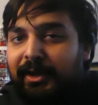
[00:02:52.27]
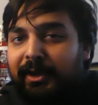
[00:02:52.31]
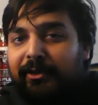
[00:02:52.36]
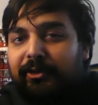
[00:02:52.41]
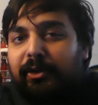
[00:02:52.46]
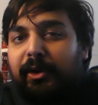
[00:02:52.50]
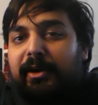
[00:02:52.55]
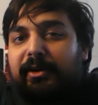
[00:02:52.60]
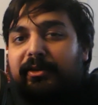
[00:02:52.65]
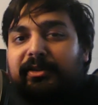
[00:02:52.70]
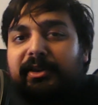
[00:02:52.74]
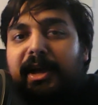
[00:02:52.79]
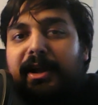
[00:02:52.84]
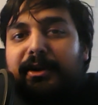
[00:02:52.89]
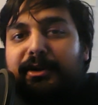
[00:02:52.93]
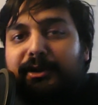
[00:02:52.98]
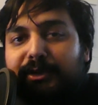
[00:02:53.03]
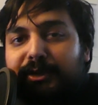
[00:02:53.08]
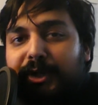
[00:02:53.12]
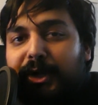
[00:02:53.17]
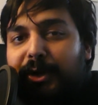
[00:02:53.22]
So I
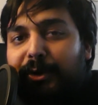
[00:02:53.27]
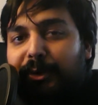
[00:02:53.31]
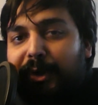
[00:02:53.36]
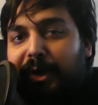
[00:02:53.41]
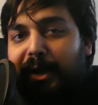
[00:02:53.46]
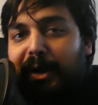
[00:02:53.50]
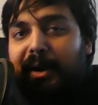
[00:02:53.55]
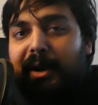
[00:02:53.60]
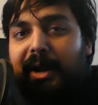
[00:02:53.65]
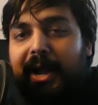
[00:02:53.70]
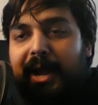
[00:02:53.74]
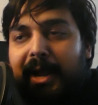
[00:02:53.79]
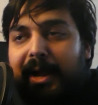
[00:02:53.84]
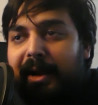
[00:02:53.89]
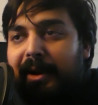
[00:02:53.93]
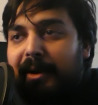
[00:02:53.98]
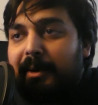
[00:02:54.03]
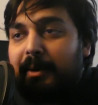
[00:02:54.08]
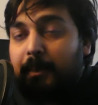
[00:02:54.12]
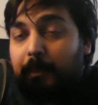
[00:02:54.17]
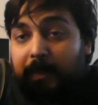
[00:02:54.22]
decided to load in,
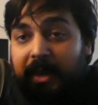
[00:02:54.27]
and